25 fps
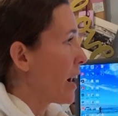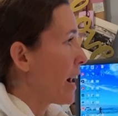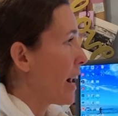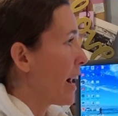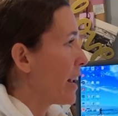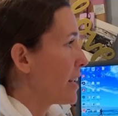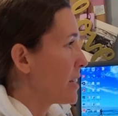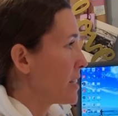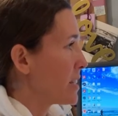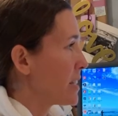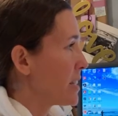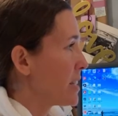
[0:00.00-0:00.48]

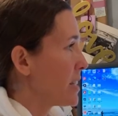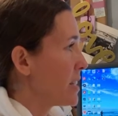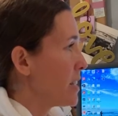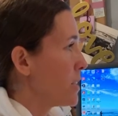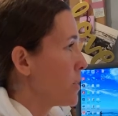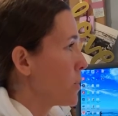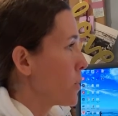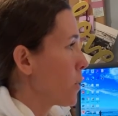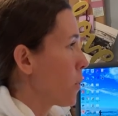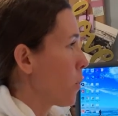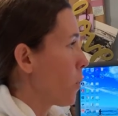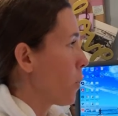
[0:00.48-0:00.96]
and see
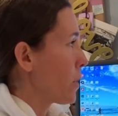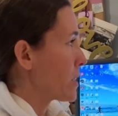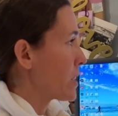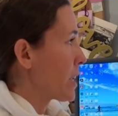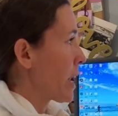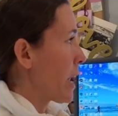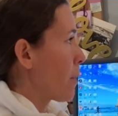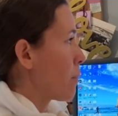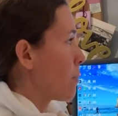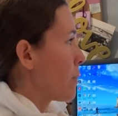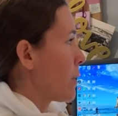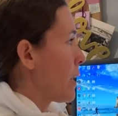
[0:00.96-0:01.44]
what's
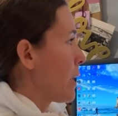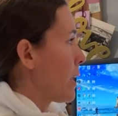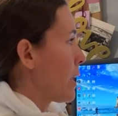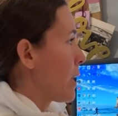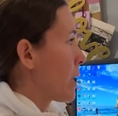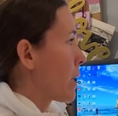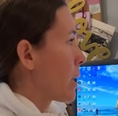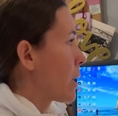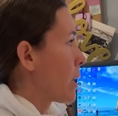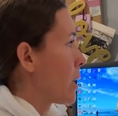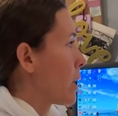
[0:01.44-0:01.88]
happening.